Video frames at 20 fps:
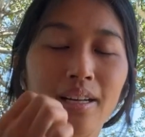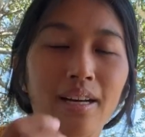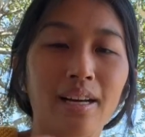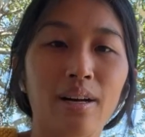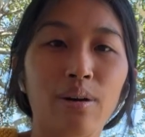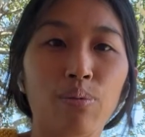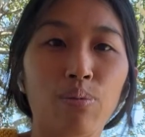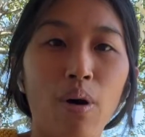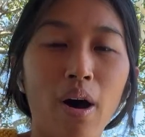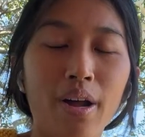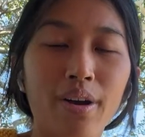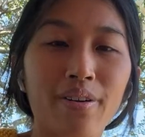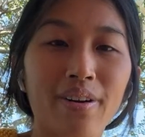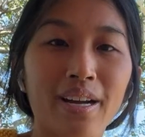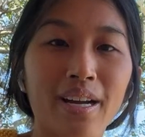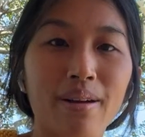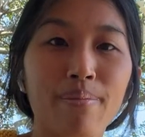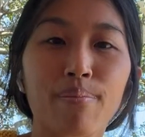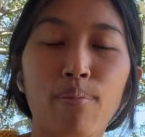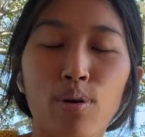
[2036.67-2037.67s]
water
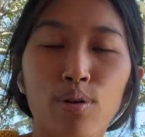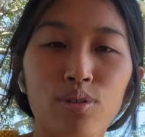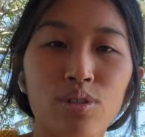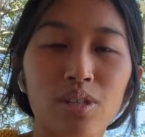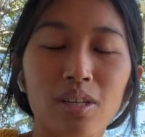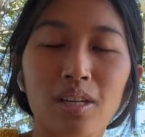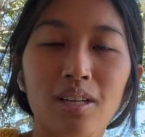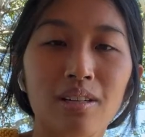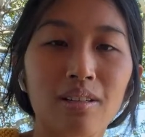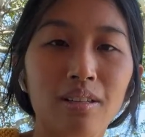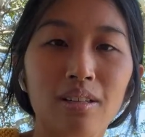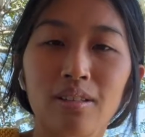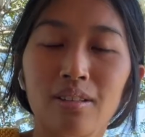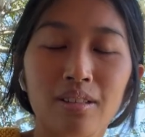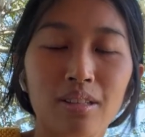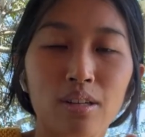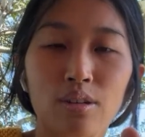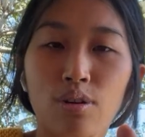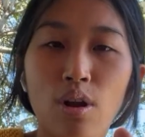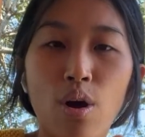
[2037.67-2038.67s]
it, mulch it.
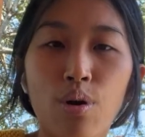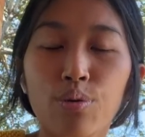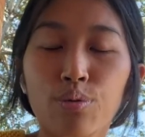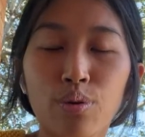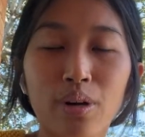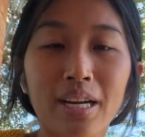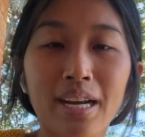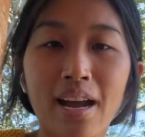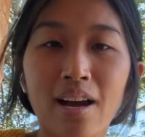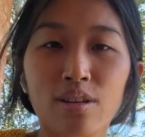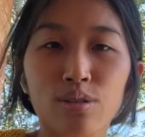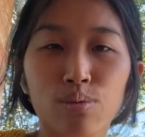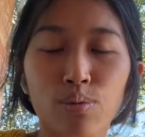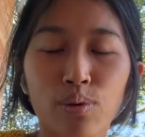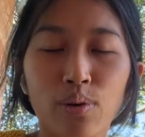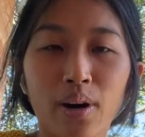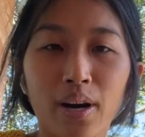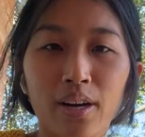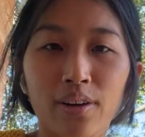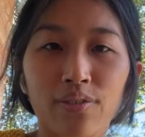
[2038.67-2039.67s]
No greenhouse
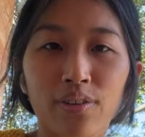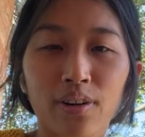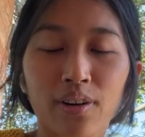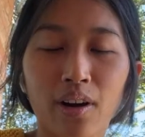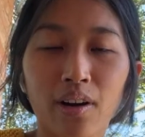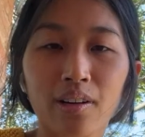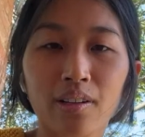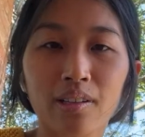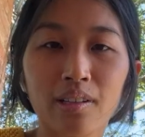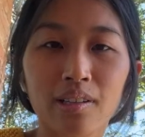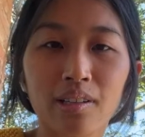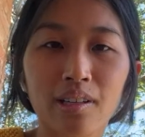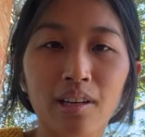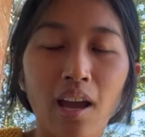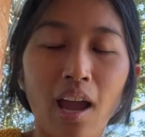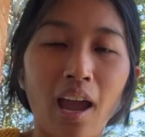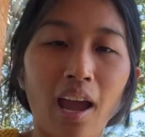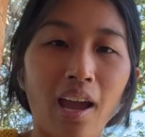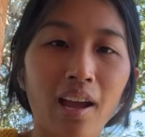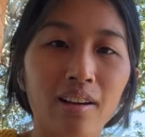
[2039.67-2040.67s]
required for garlic,
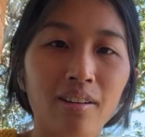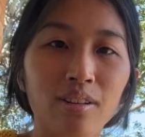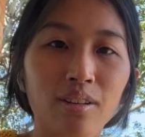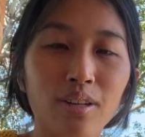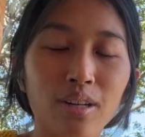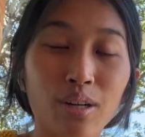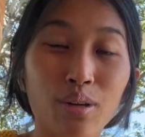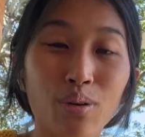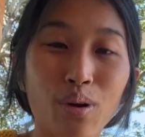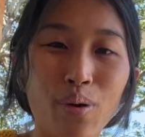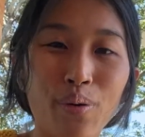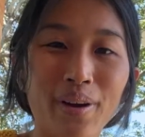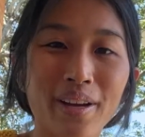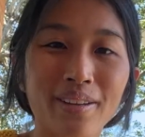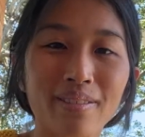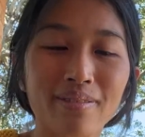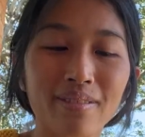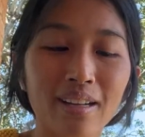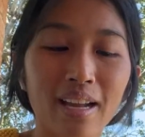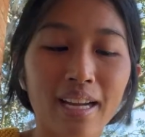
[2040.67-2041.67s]
and you can grow it
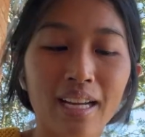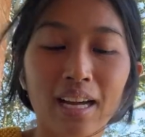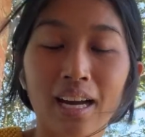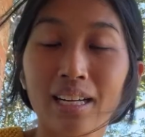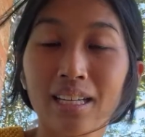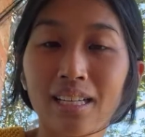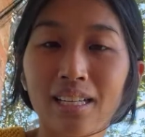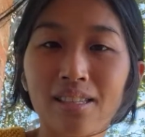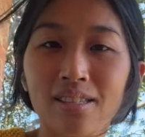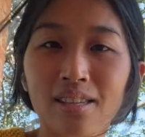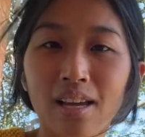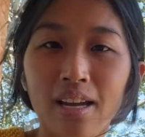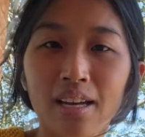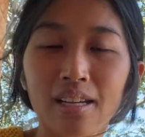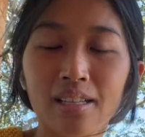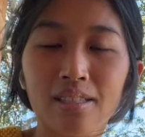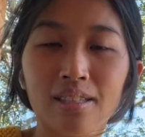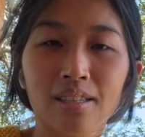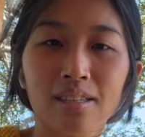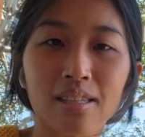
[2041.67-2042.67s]
like onions.
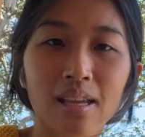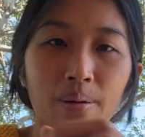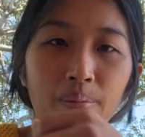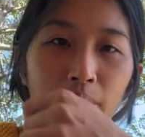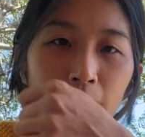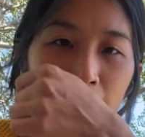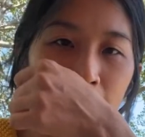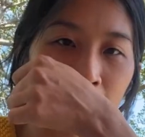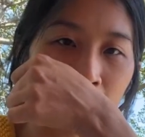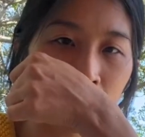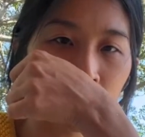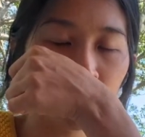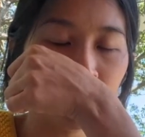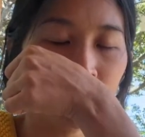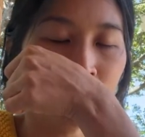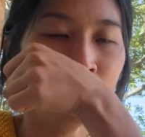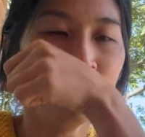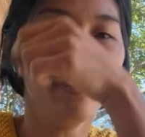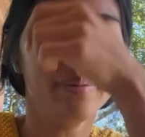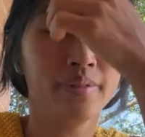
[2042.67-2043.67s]
Onions the same way too.
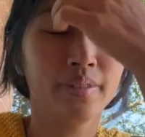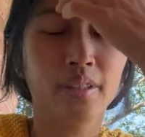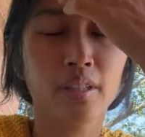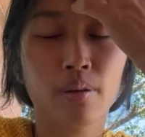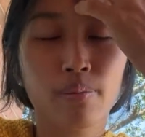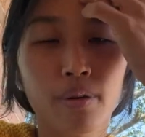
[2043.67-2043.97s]
They're